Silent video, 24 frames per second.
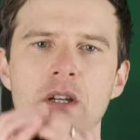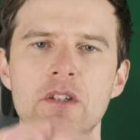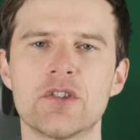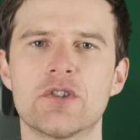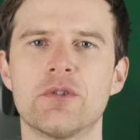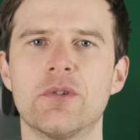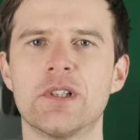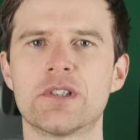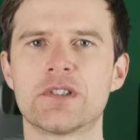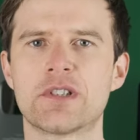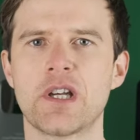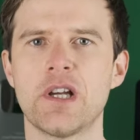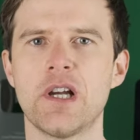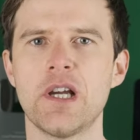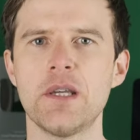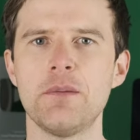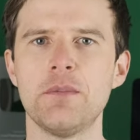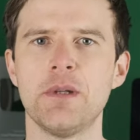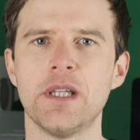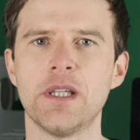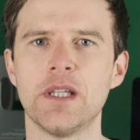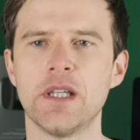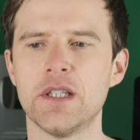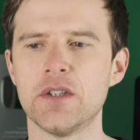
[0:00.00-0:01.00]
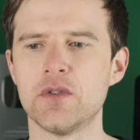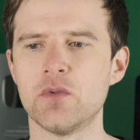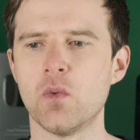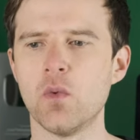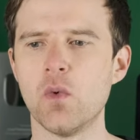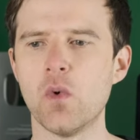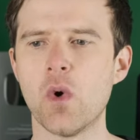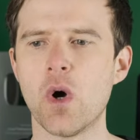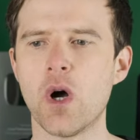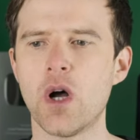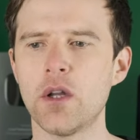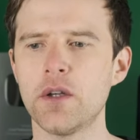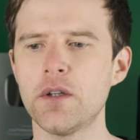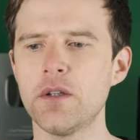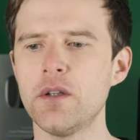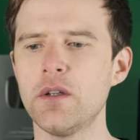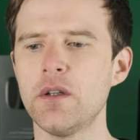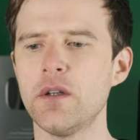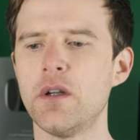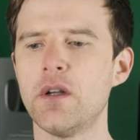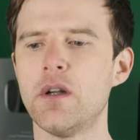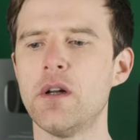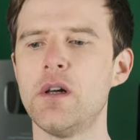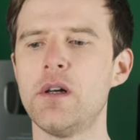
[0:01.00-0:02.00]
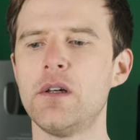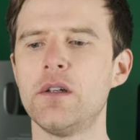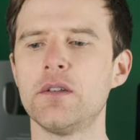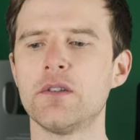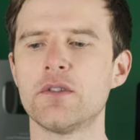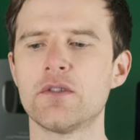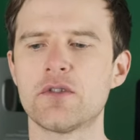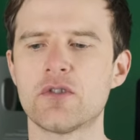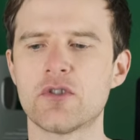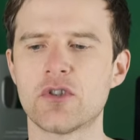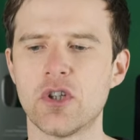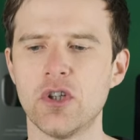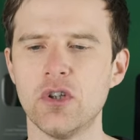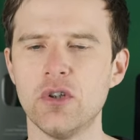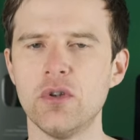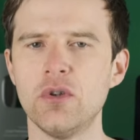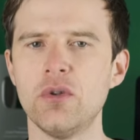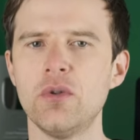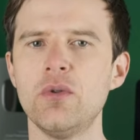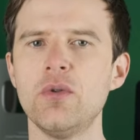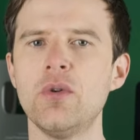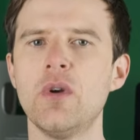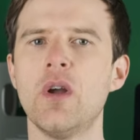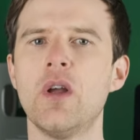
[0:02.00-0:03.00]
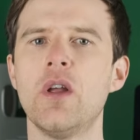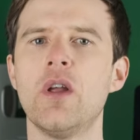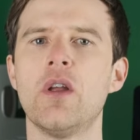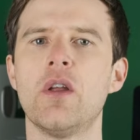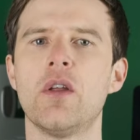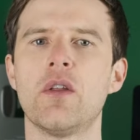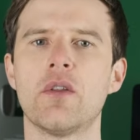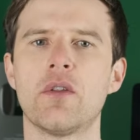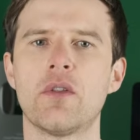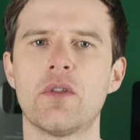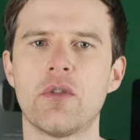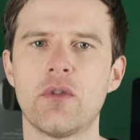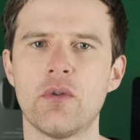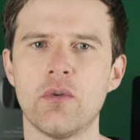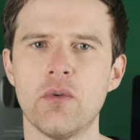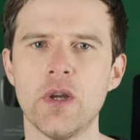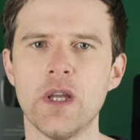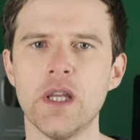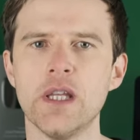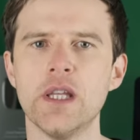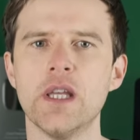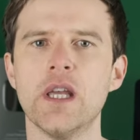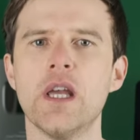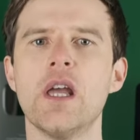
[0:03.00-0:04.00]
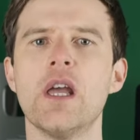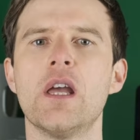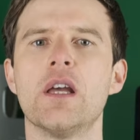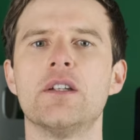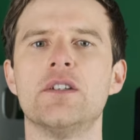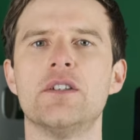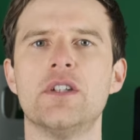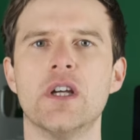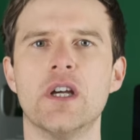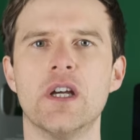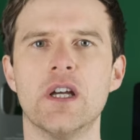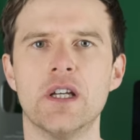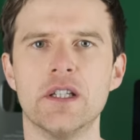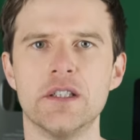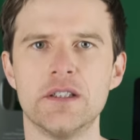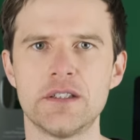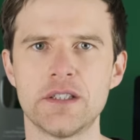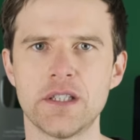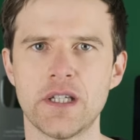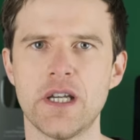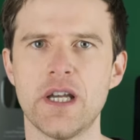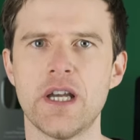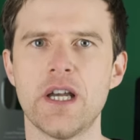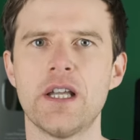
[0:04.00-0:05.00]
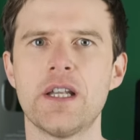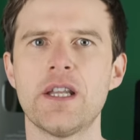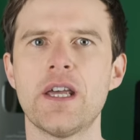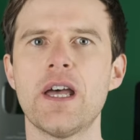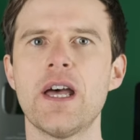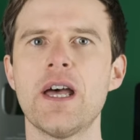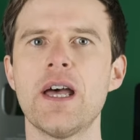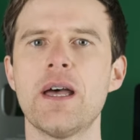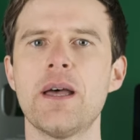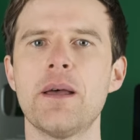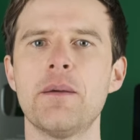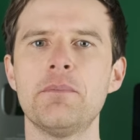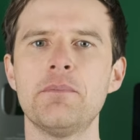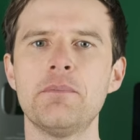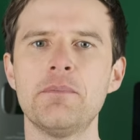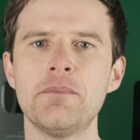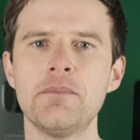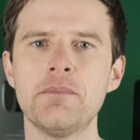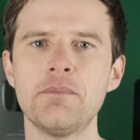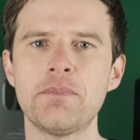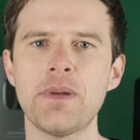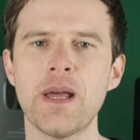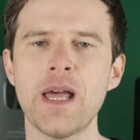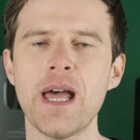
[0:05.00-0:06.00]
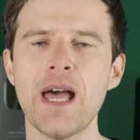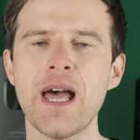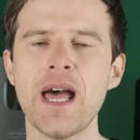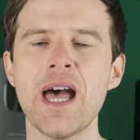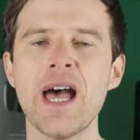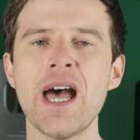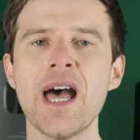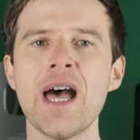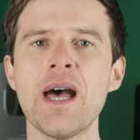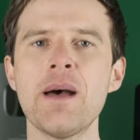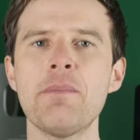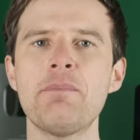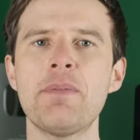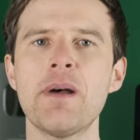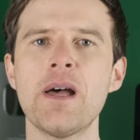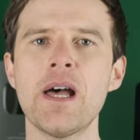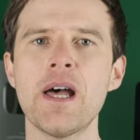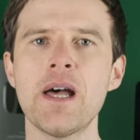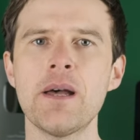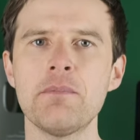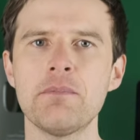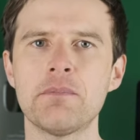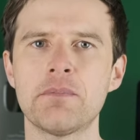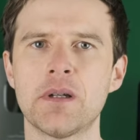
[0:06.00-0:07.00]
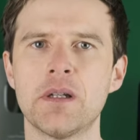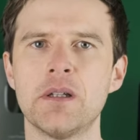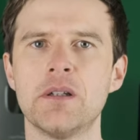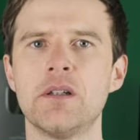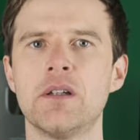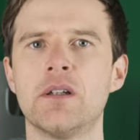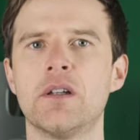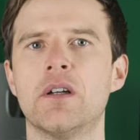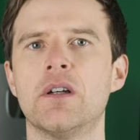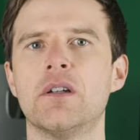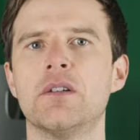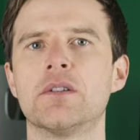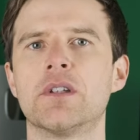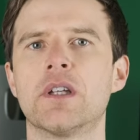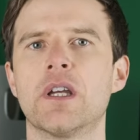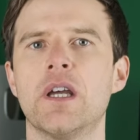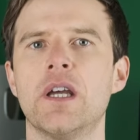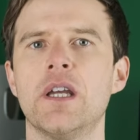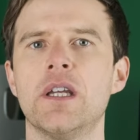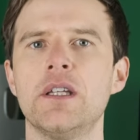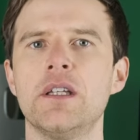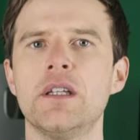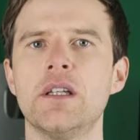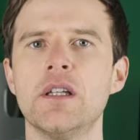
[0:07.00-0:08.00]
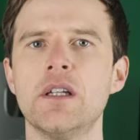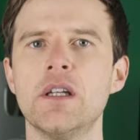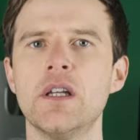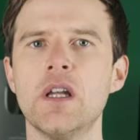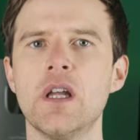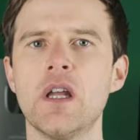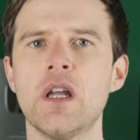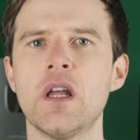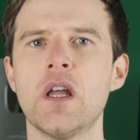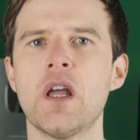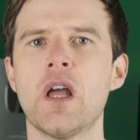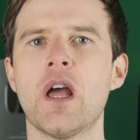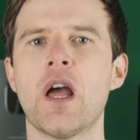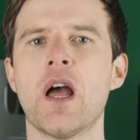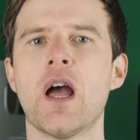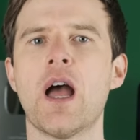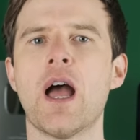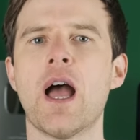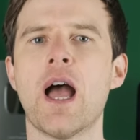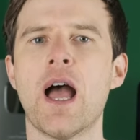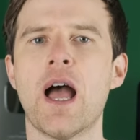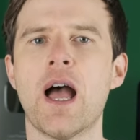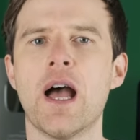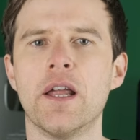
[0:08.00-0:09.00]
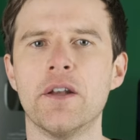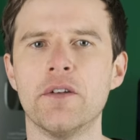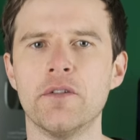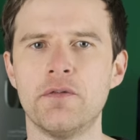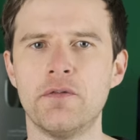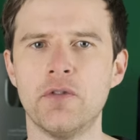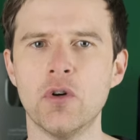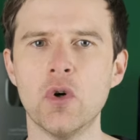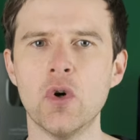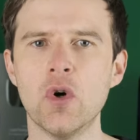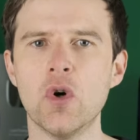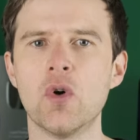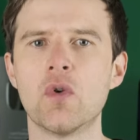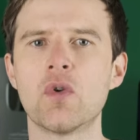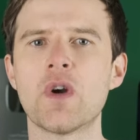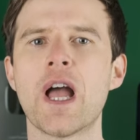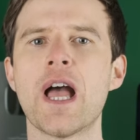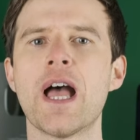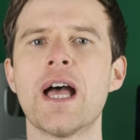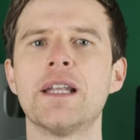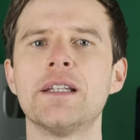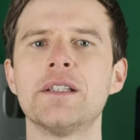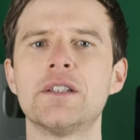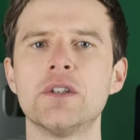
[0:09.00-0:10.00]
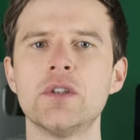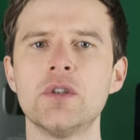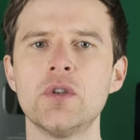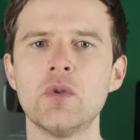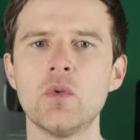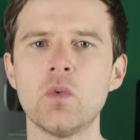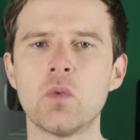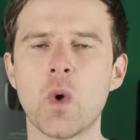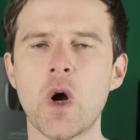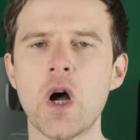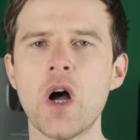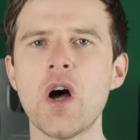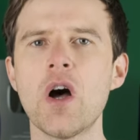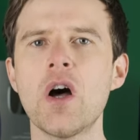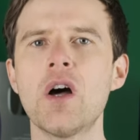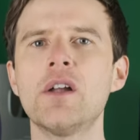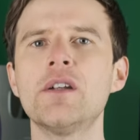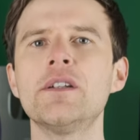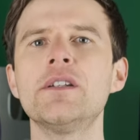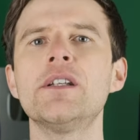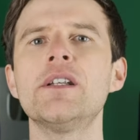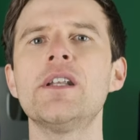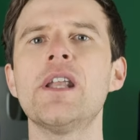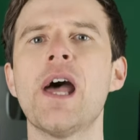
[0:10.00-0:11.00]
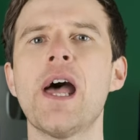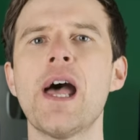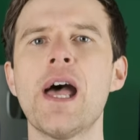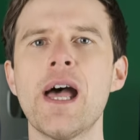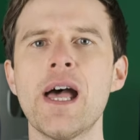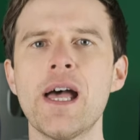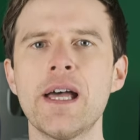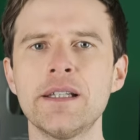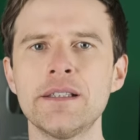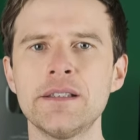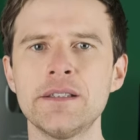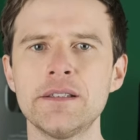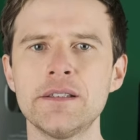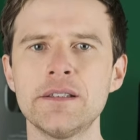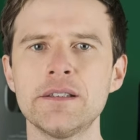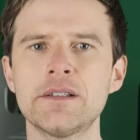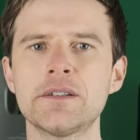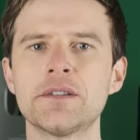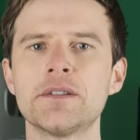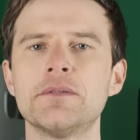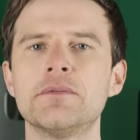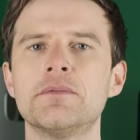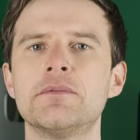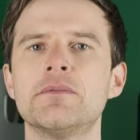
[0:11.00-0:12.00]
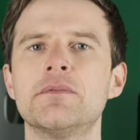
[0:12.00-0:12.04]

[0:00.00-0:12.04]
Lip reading: So our timing is 1, 2, 3. Da da da ba ba. Okay. And 4 and a 1 and